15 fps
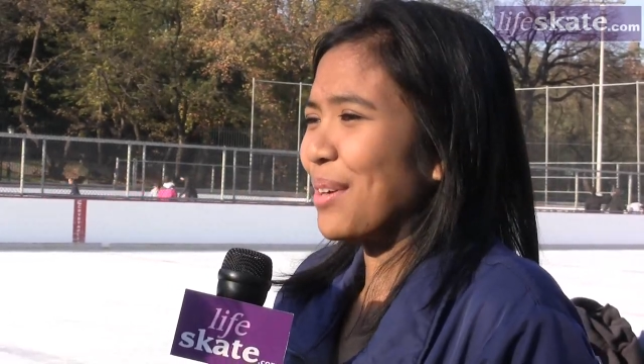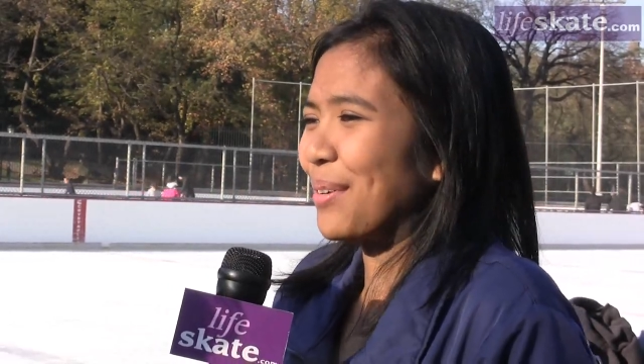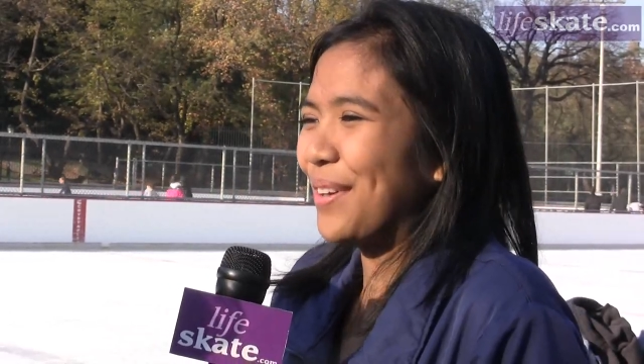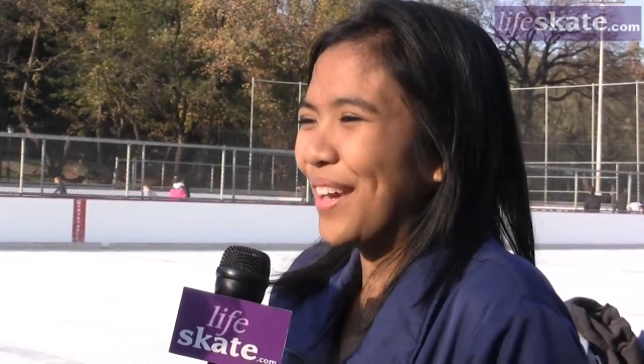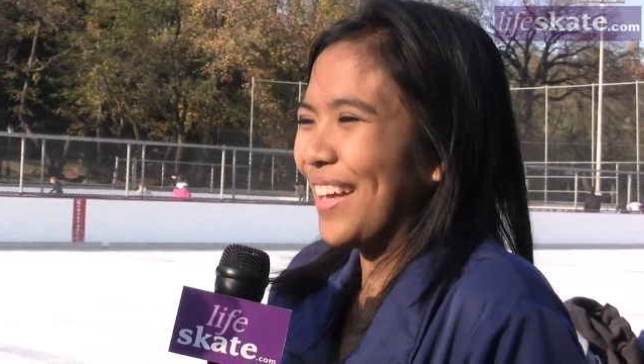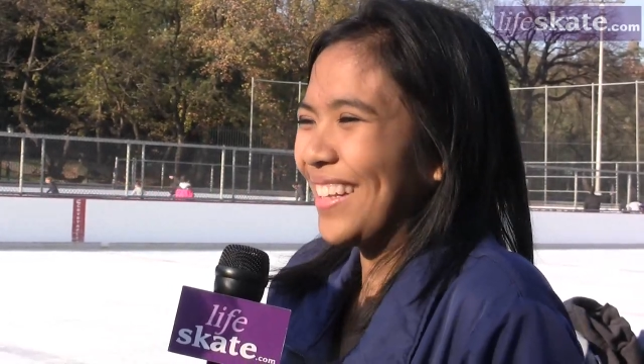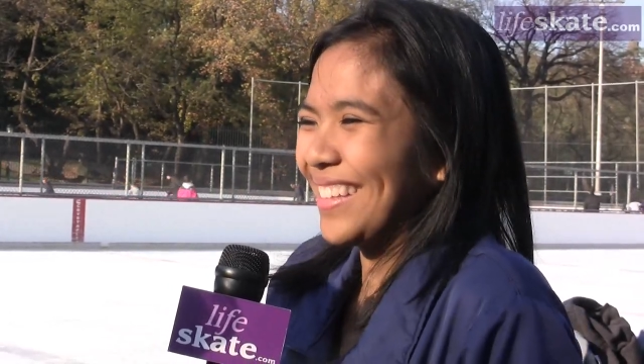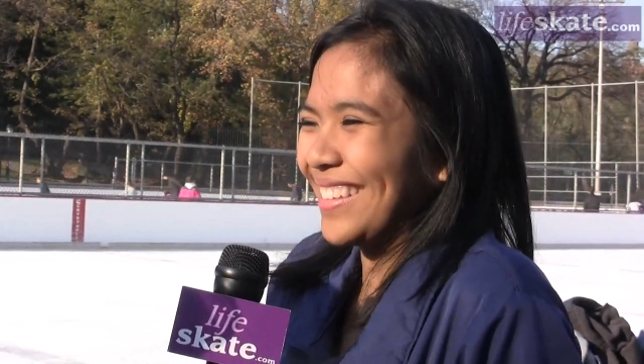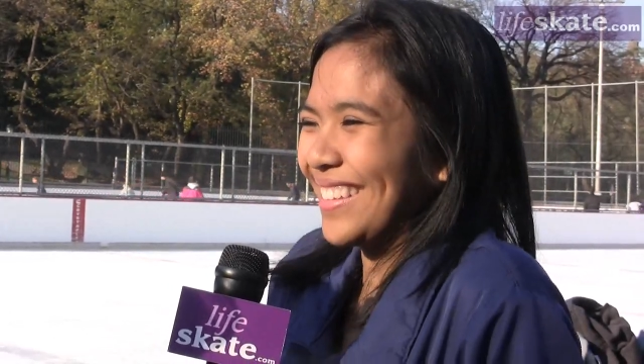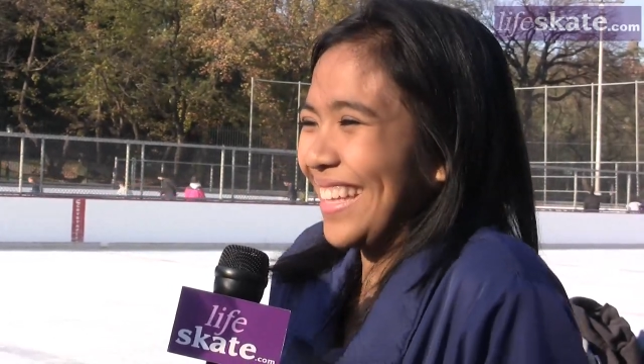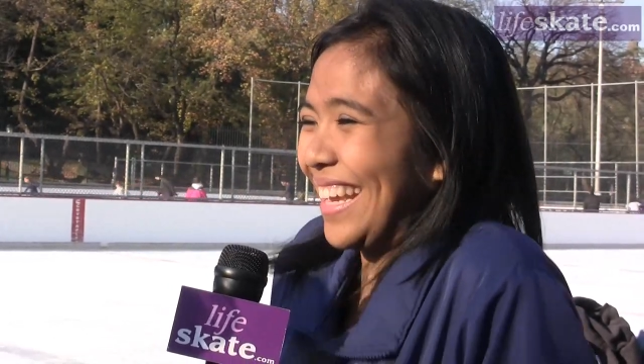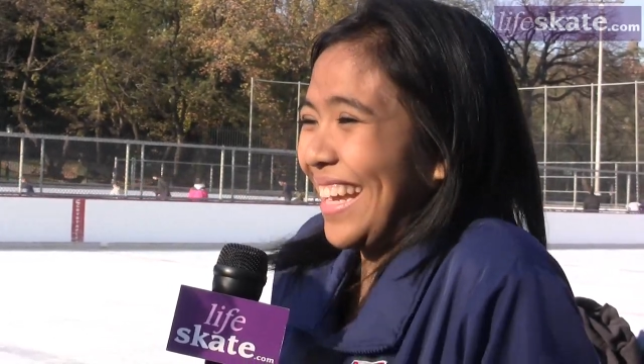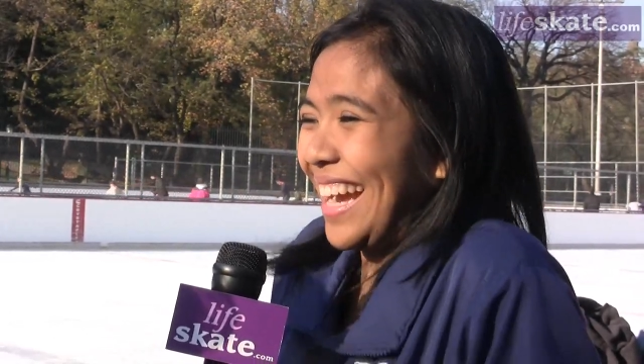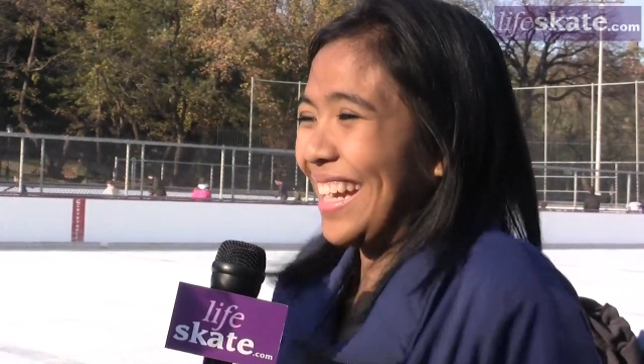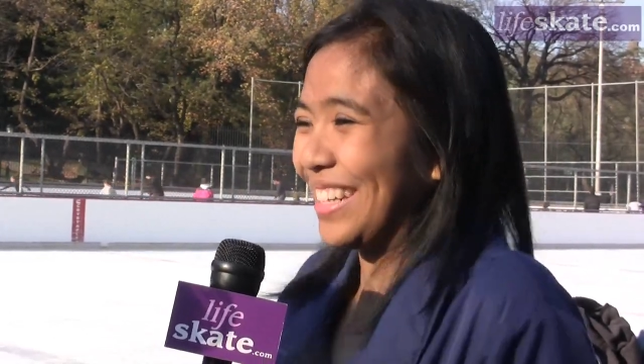It's
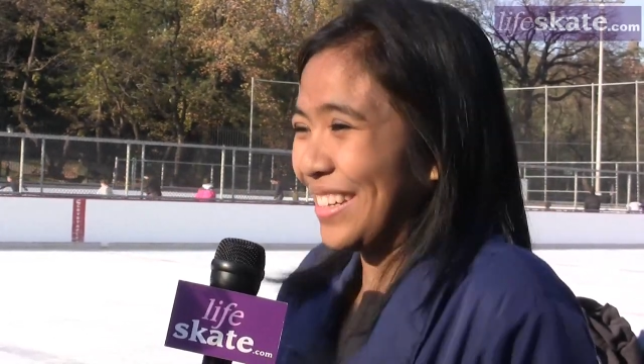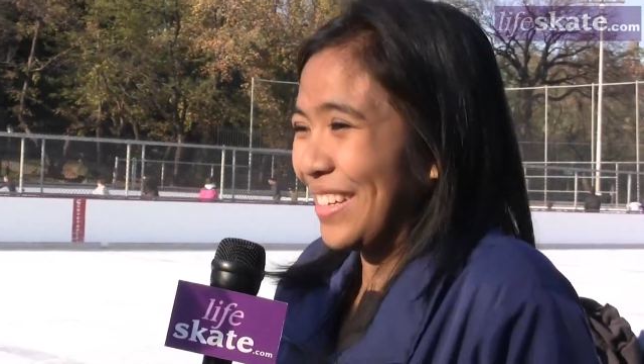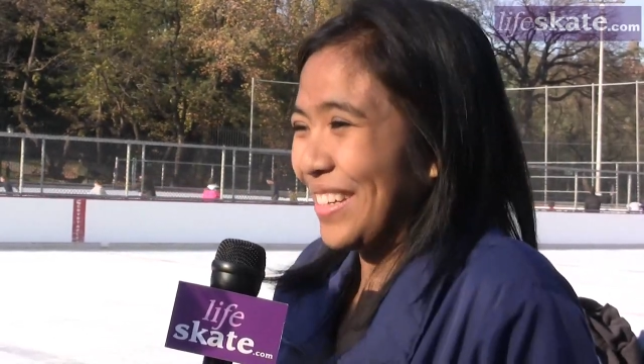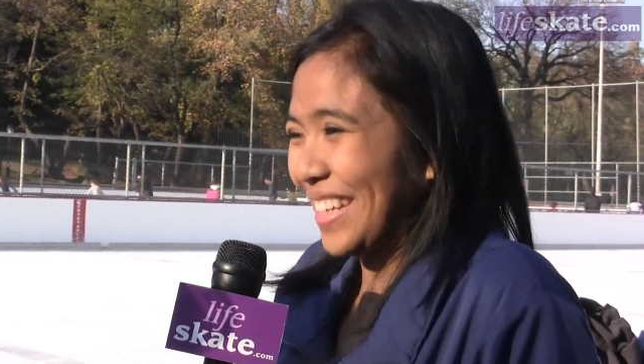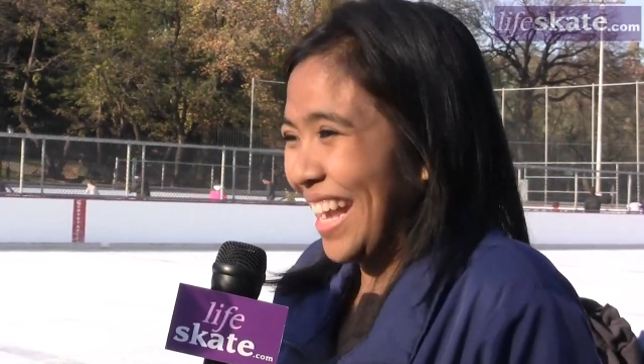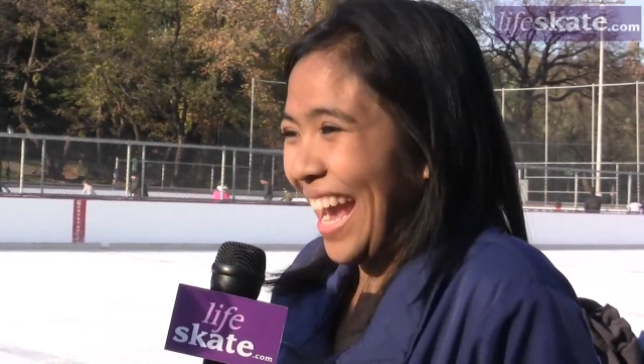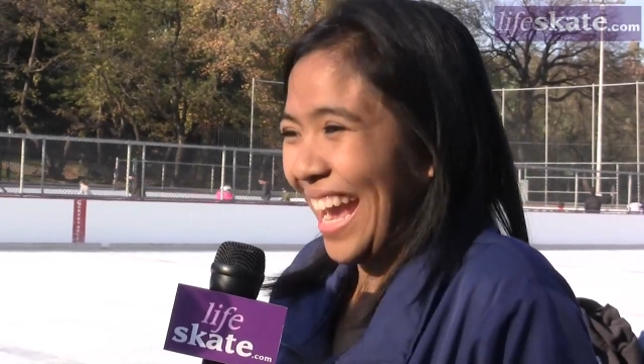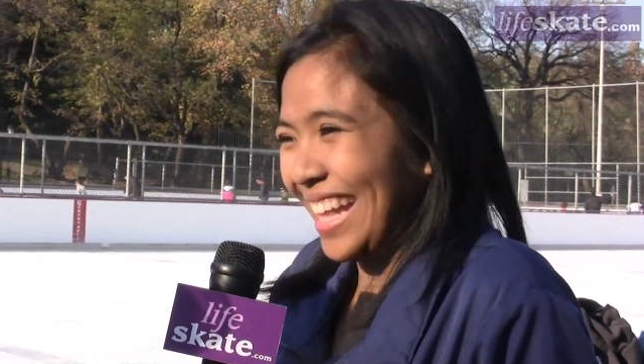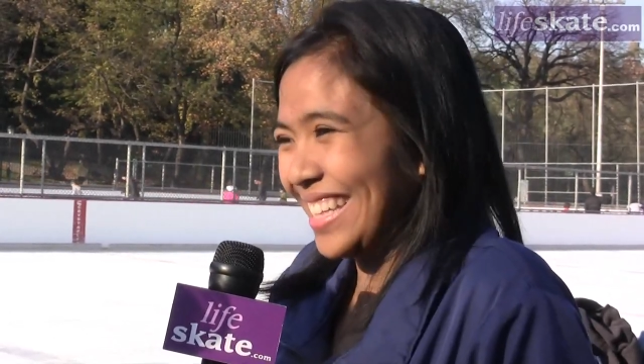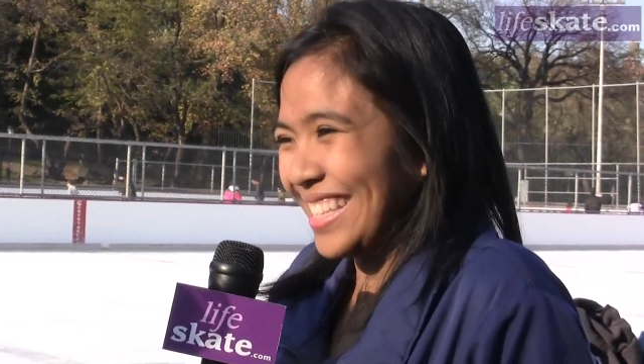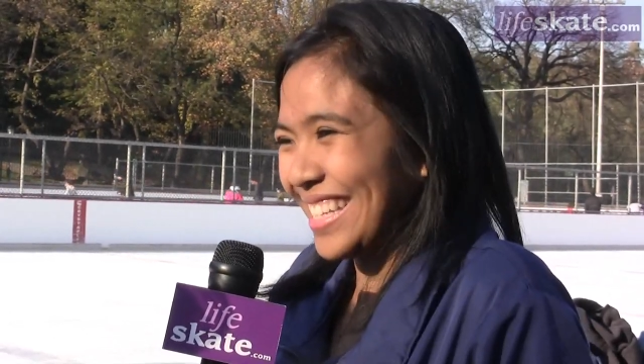like I can't